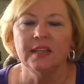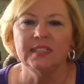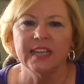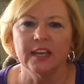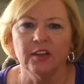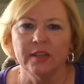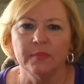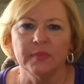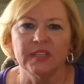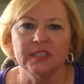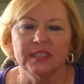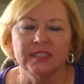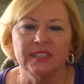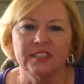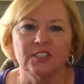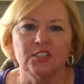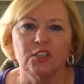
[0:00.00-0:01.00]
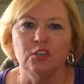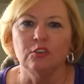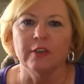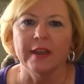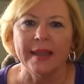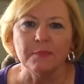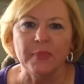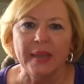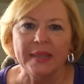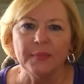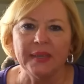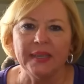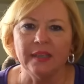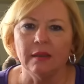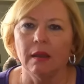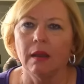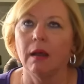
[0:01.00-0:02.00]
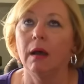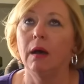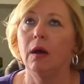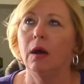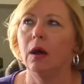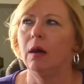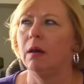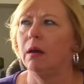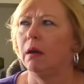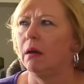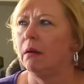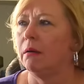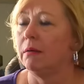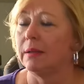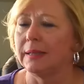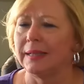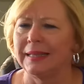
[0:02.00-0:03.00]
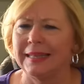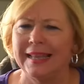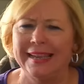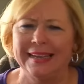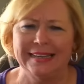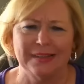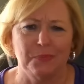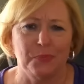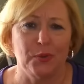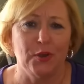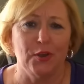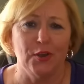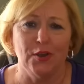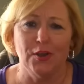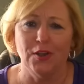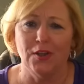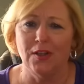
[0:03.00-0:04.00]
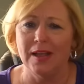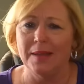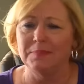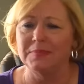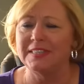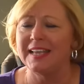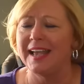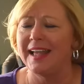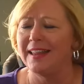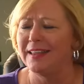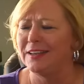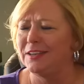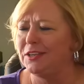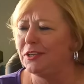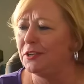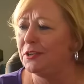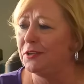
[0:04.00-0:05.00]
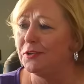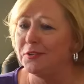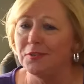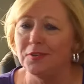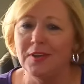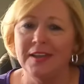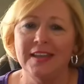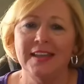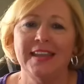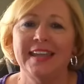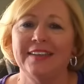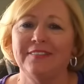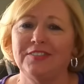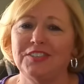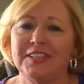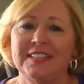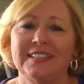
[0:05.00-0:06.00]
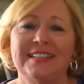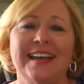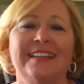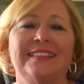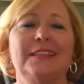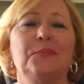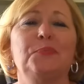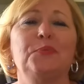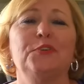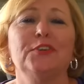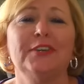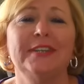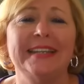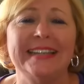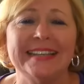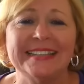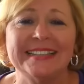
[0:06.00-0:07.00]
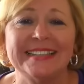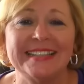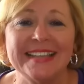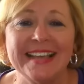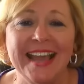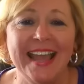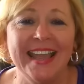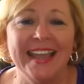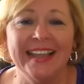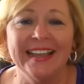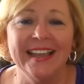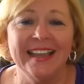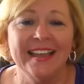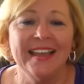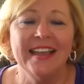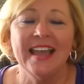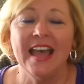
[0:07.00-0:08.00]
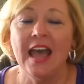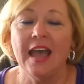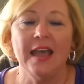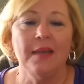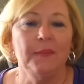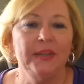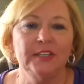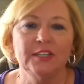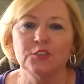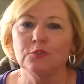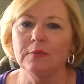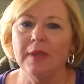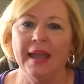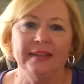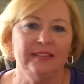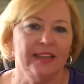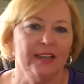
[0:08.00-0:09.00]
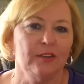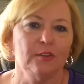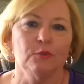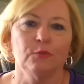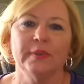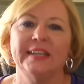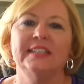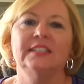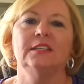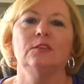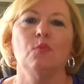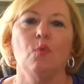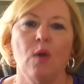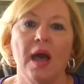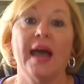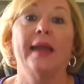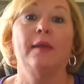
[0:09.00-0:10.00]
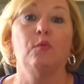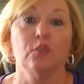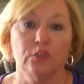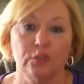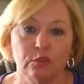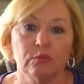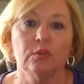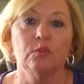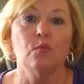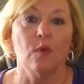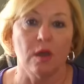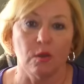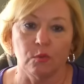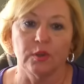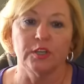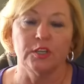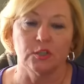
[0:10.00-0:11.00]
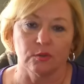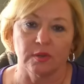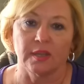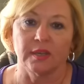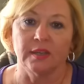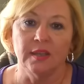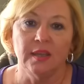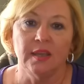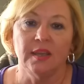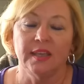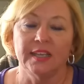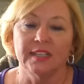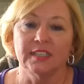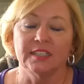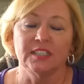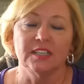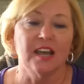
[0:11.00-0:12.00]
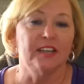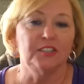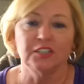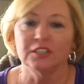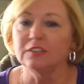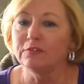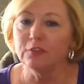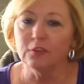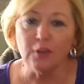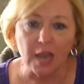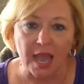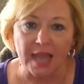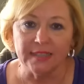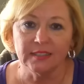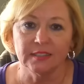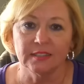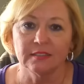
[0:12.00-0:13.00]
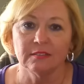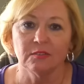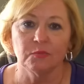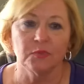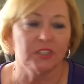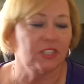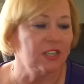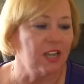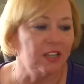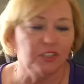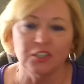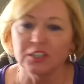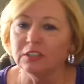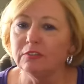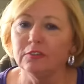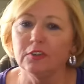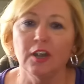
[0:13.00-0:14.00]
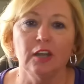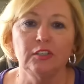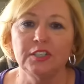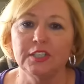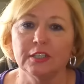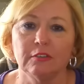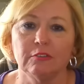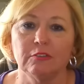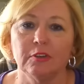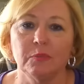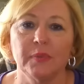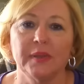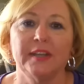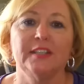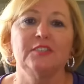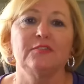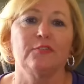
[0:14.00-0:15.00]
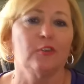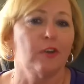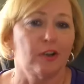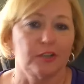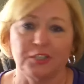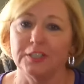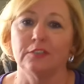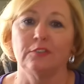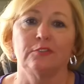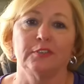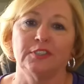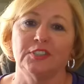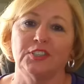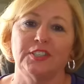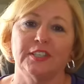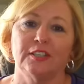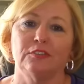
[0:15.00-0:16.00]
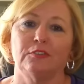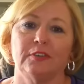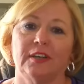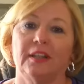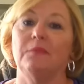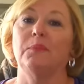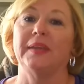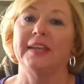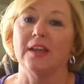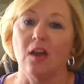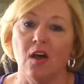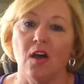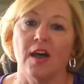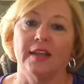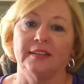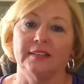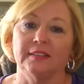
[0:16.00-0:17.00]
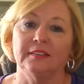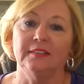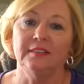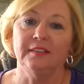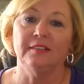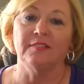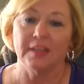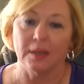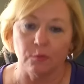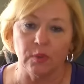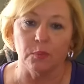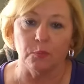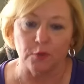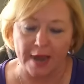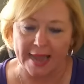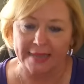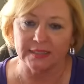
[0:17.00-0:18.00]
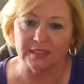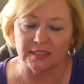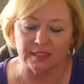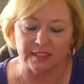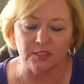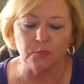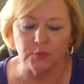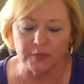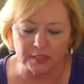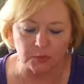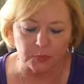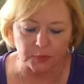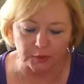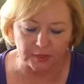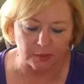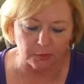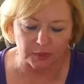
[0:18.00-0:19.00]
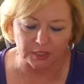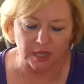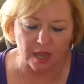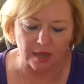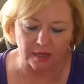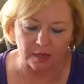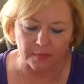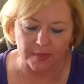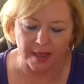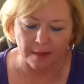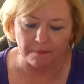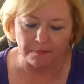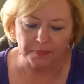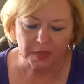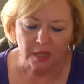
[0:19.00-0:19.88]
Terry and Melissa's new grandbaby? Oh, Elena Pearl, I'm telling you, if she's not the prettiest thing. I mean, just right there, the reason why we're doing what we're doing is it's not just for us, it's not just for our children, but it's for our children's children and beyond that we'll practice these principles that we're talking about.